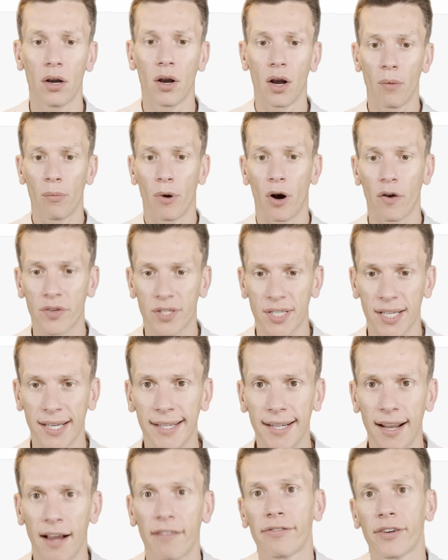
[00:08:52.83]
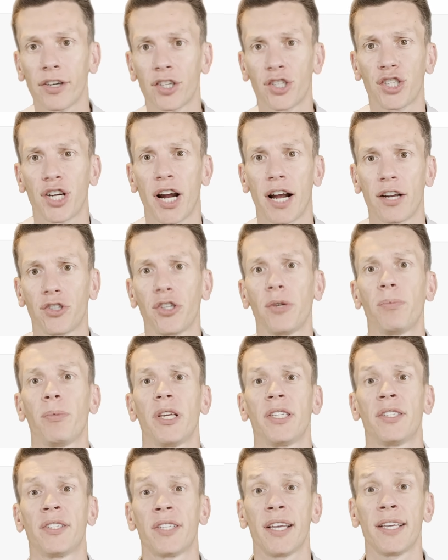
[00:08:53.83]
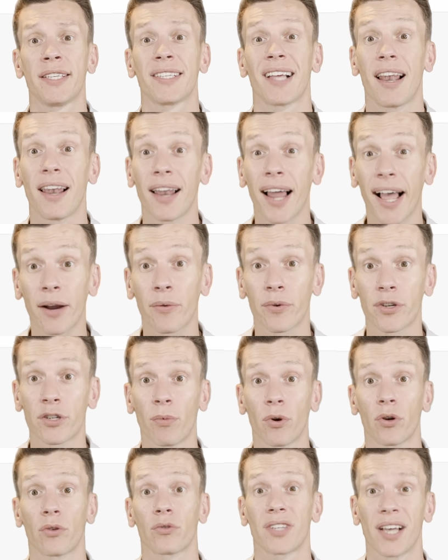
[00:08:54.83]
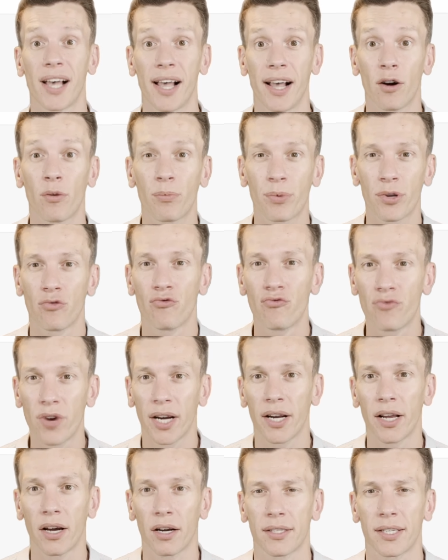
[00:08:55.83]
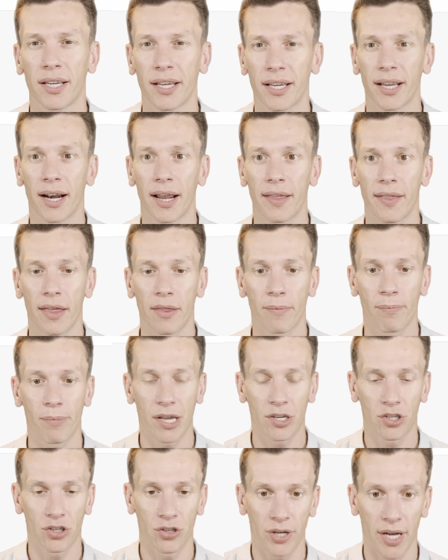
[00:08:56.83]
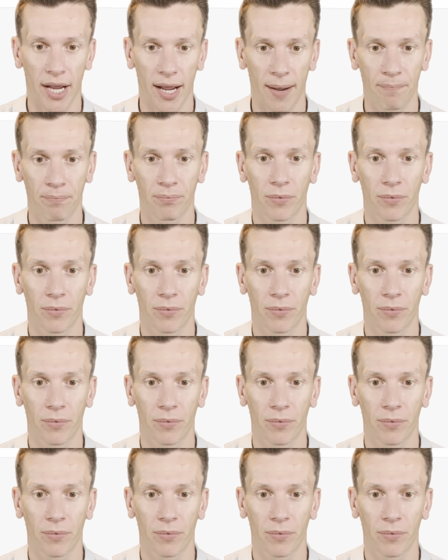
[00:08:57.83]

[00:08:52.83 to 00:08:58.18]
But obviously leverage ChatGPT's language model to help you really articulate that the best you can.